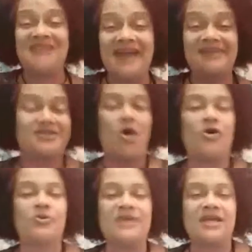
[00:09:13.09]
saying is the
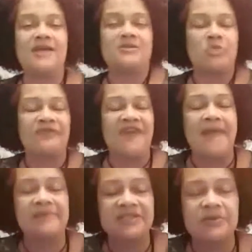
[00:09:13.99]
older we get, the more
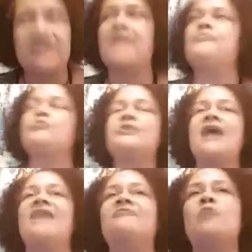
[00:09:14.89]
fabulous we get. We
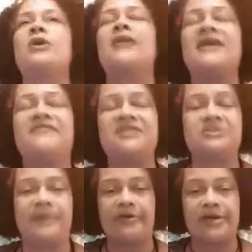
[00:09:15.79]
have more life
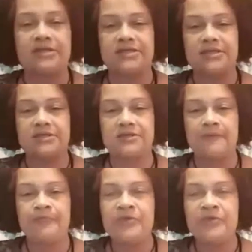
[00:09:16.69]
experiences.